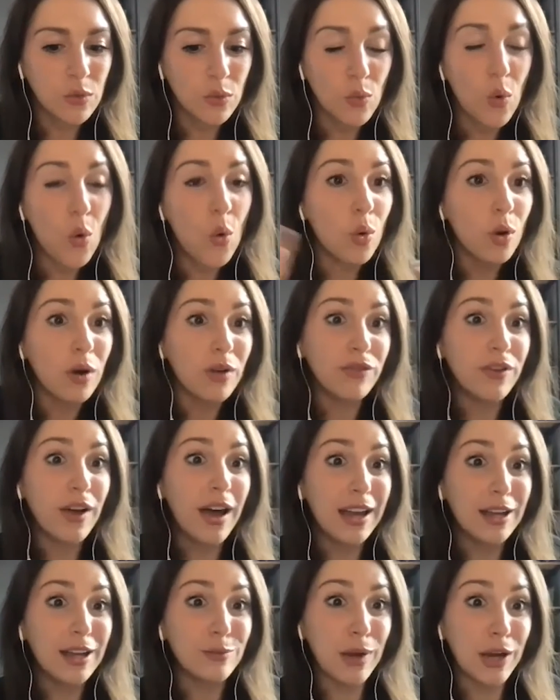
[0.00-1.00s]

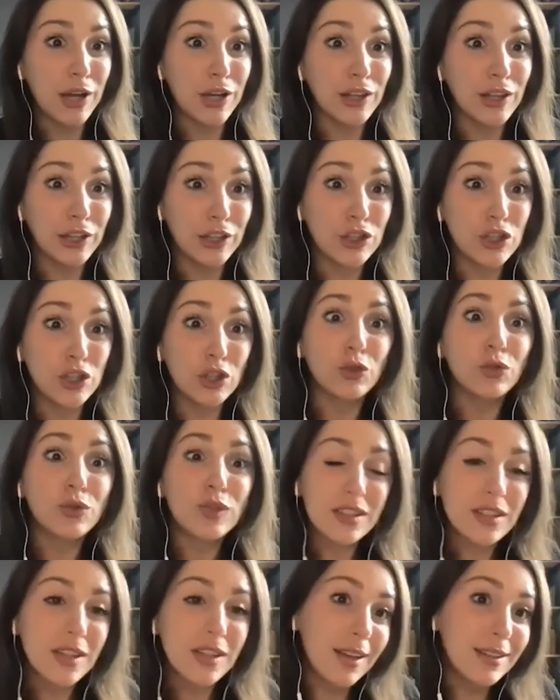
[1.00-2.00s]
horrified by like
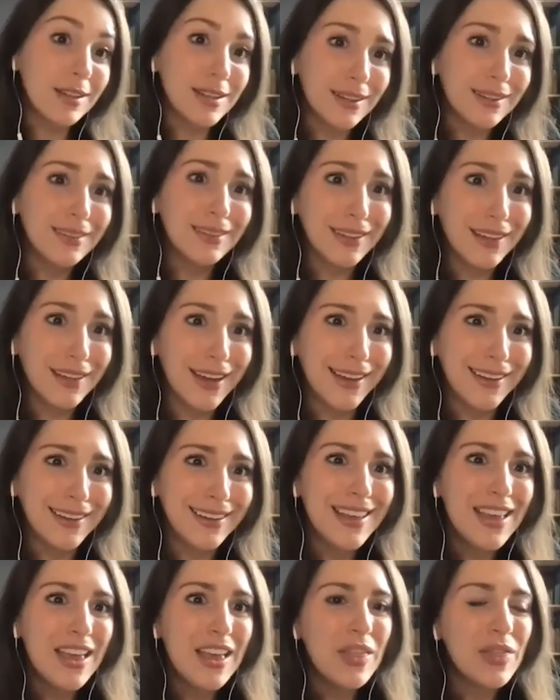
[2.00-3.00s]
children's content again
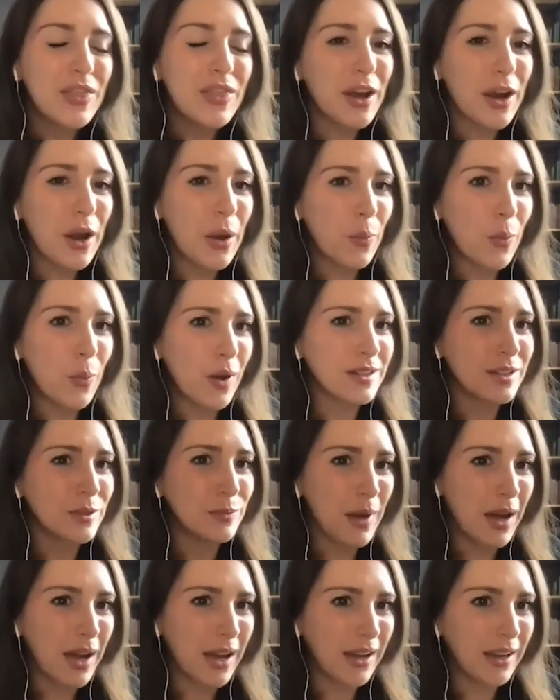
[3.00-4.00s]
than I was
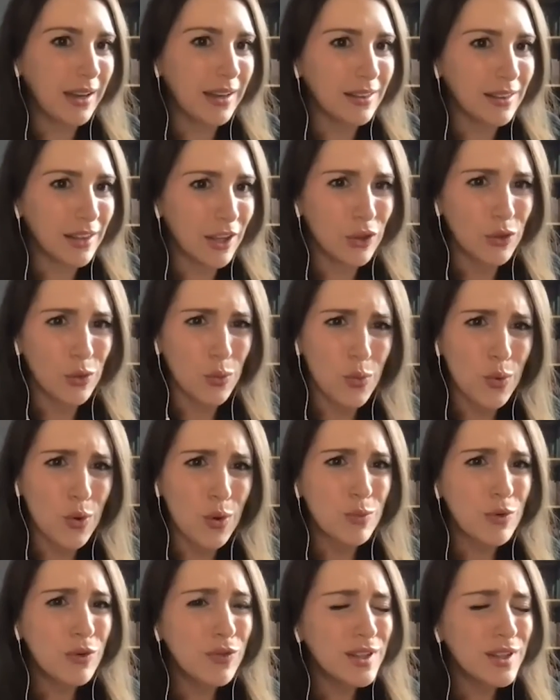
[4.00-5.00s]
by like the horror
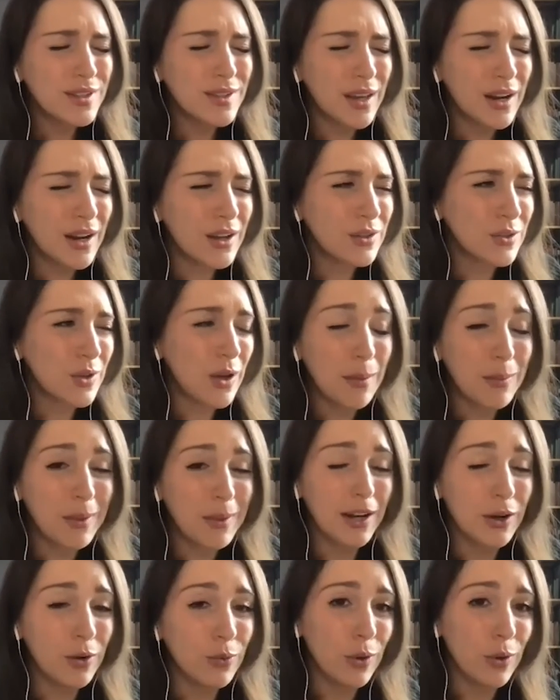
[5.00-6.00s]
movies that I saw. I mean,
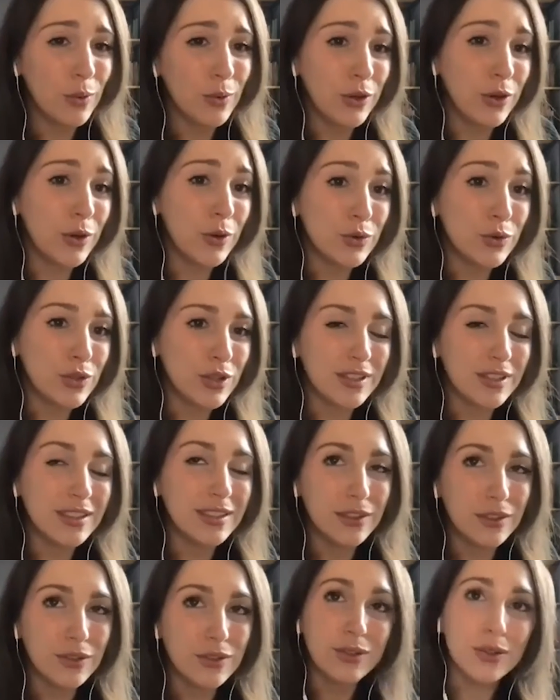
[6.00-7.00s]
I don't go in the ocean
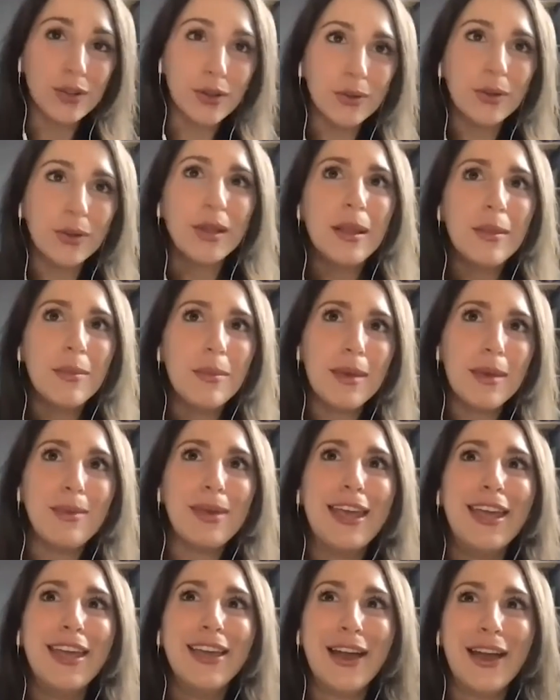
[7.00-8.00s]
still, so
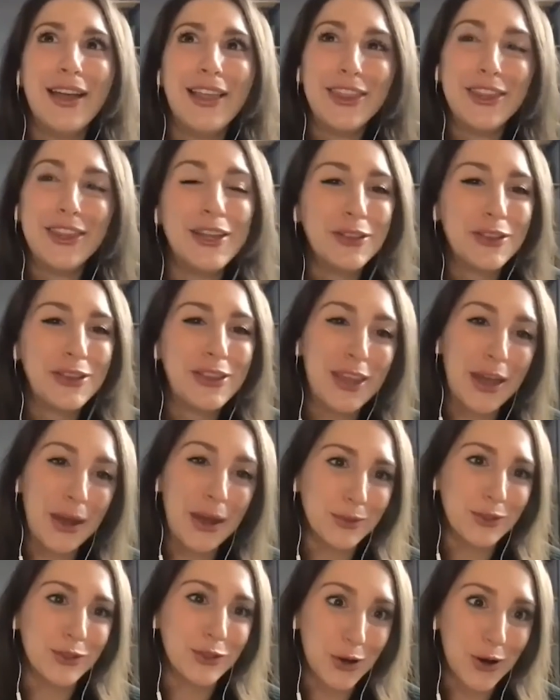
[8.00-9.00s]
maybe I
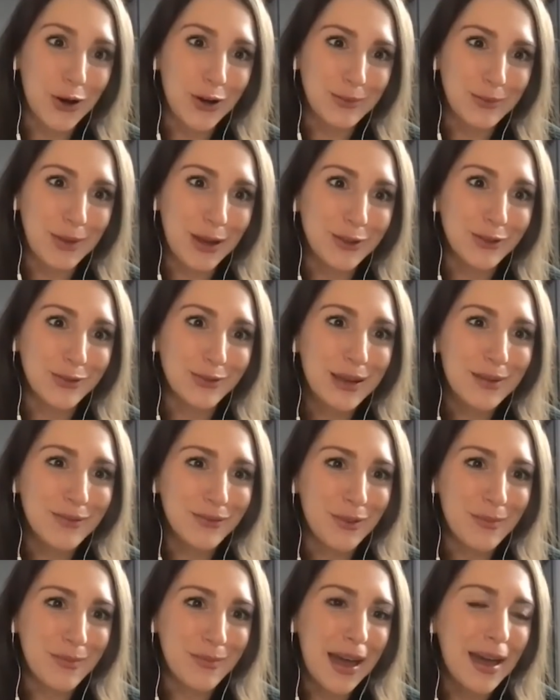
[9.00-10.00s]
was scarred in my own way
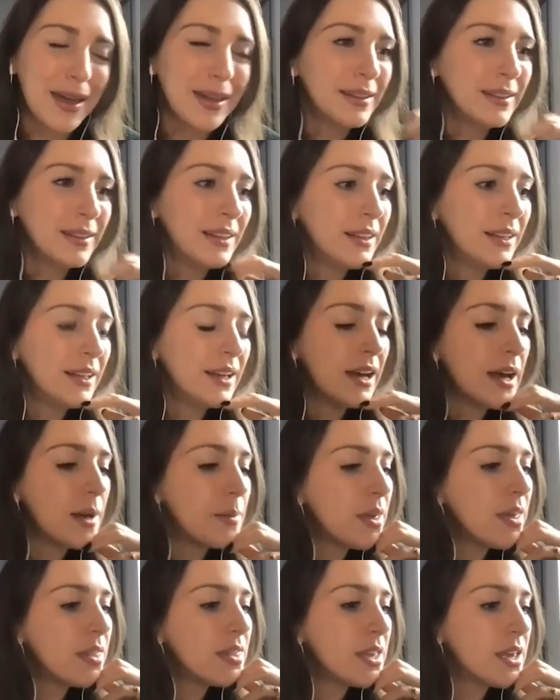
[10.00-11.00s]
from that.
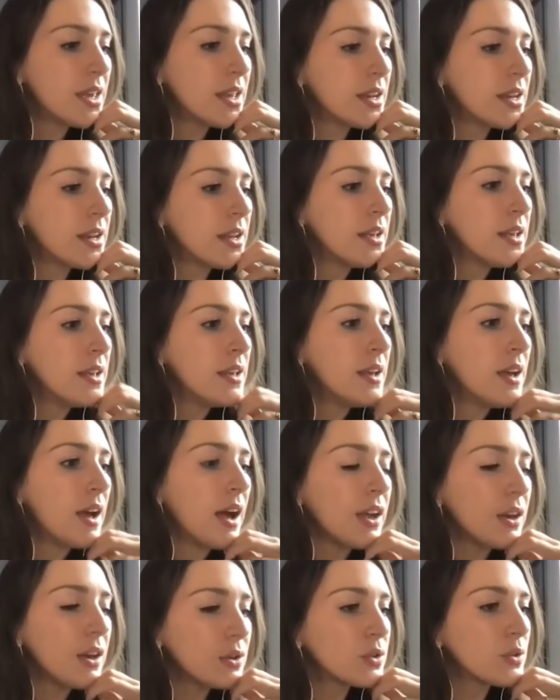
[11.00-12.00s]
Um, and then
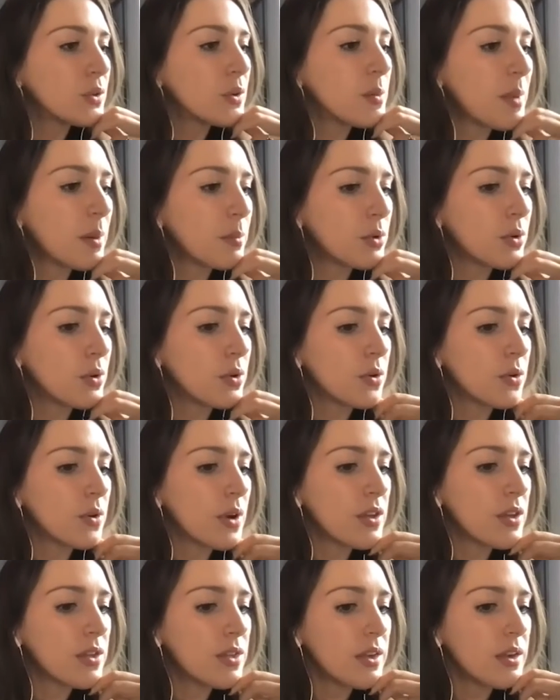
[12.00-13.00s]
I also remember,
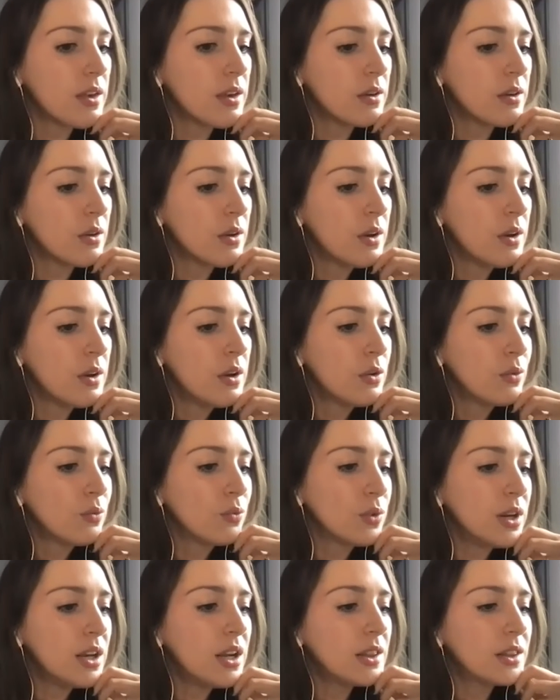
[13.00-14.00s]
I think,
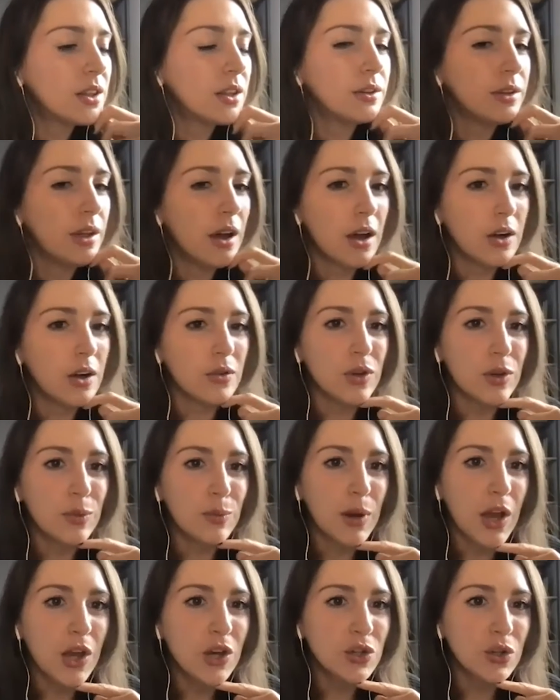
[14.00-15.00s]
reading The Lottery
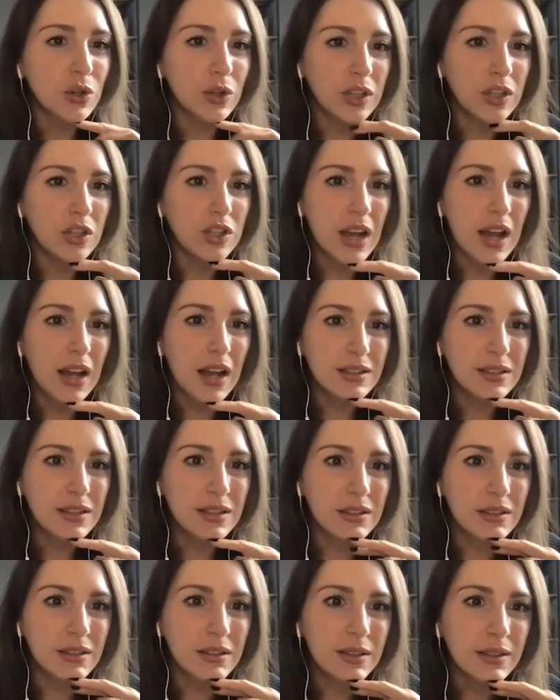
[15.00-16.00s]
by Shirley
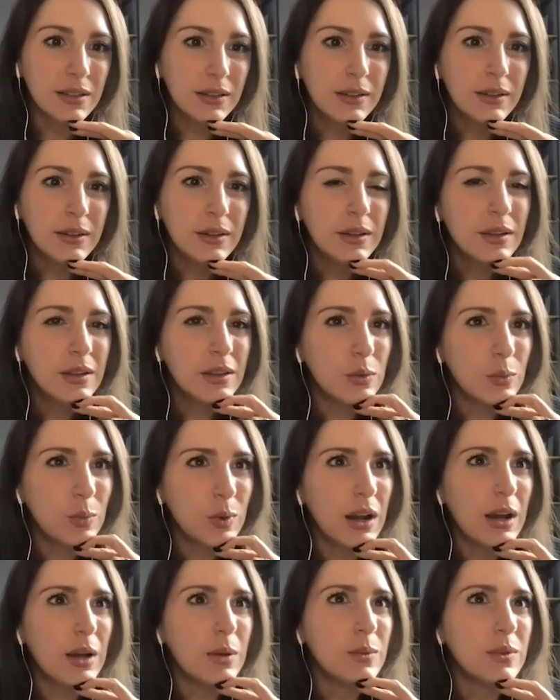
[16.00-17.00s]
Jackson
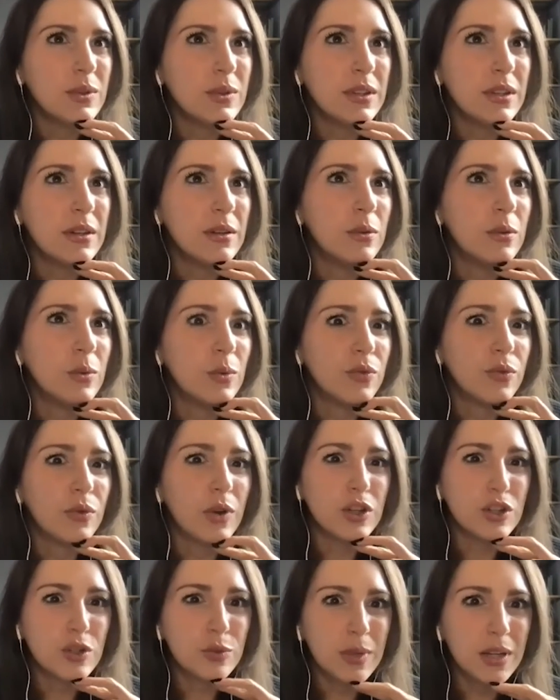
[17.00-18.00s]
when I was oh, yeah. in a
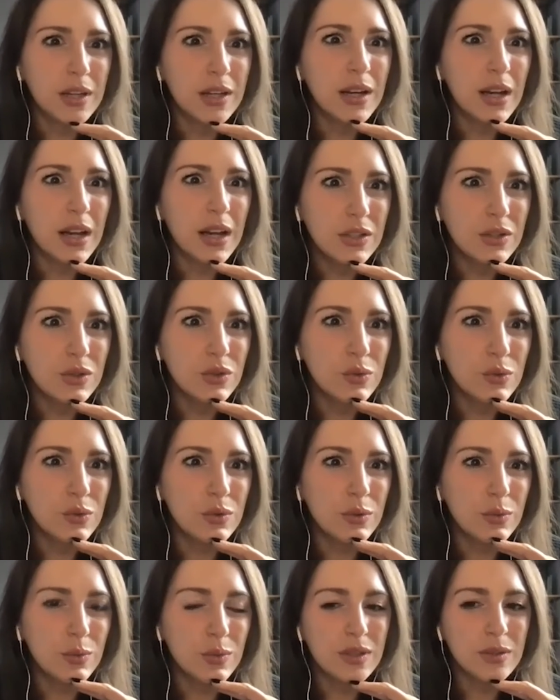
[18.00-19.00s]
freshman in high
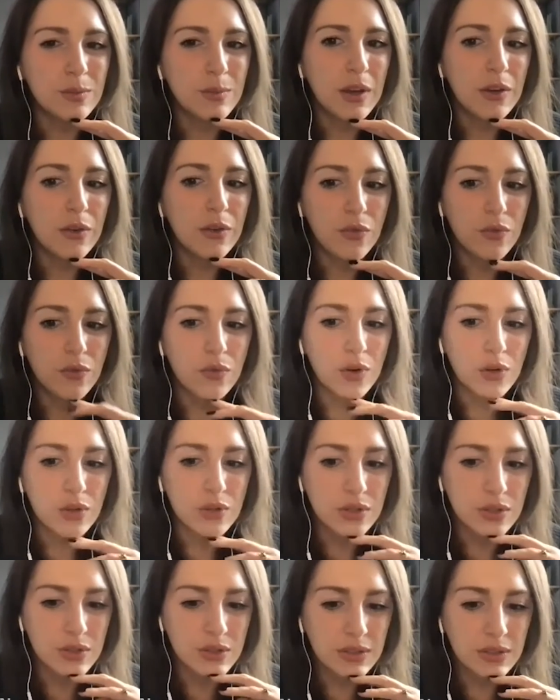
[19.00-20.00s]
school was my
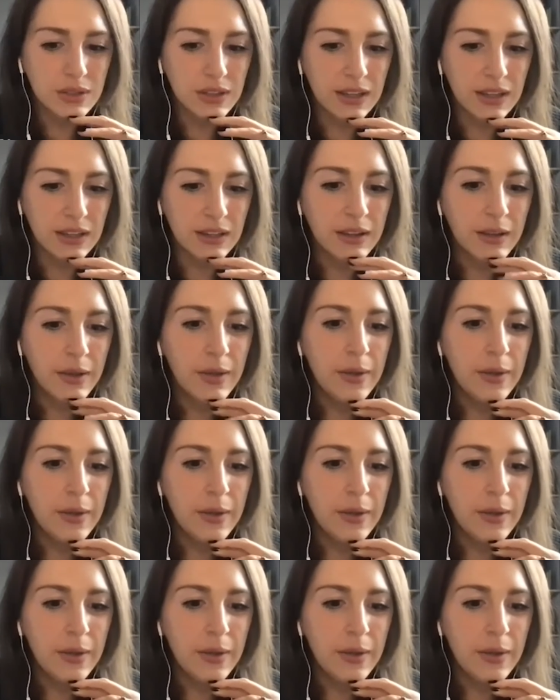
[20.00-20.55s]
first like